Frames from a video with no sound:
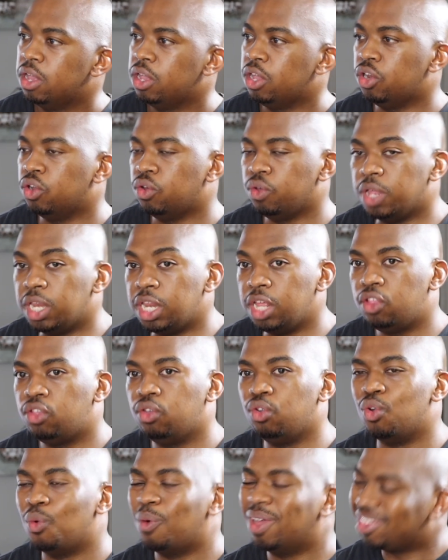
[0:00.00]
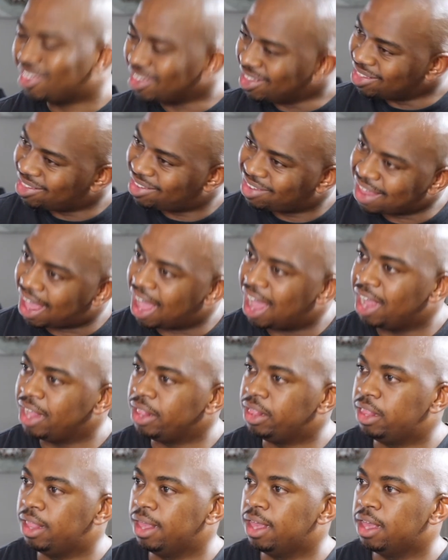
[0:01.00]
You know, you need to know what's inside
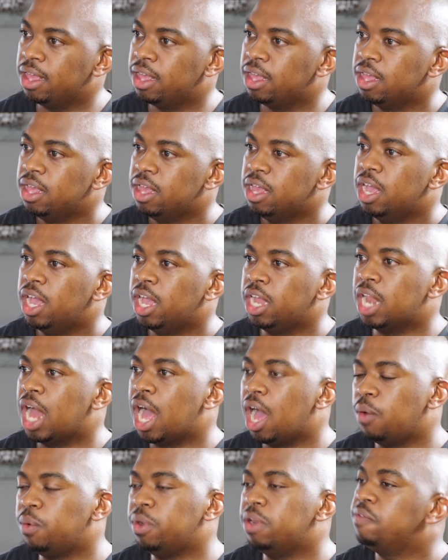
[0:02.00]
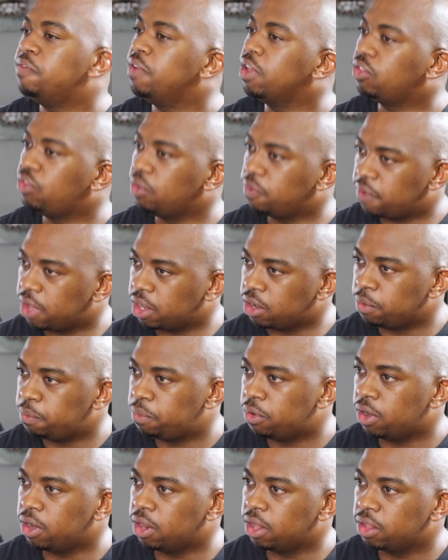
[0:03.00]
there and how it affects your final
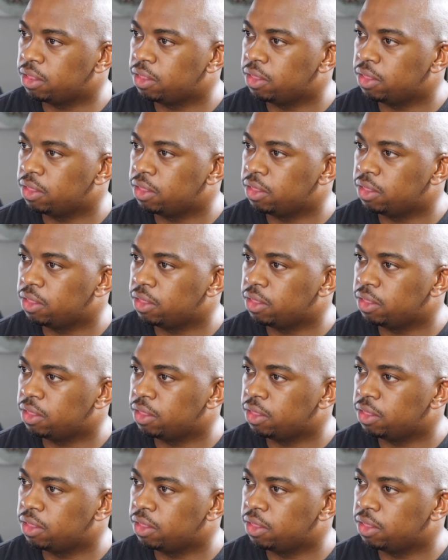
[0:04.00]
product.